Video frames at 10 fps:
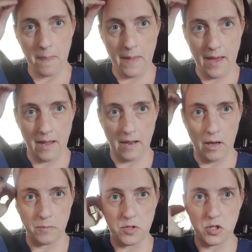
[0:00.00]
that
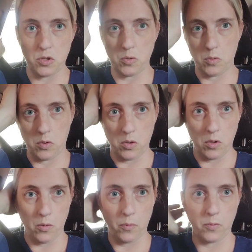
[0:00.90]
helped you, you
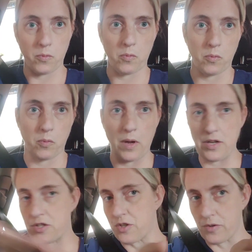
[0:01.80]
know,
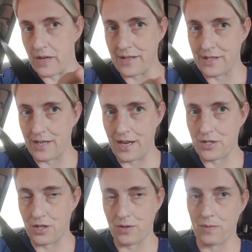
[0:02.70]
reach your
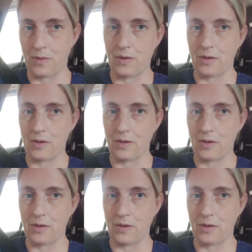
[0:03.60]
destination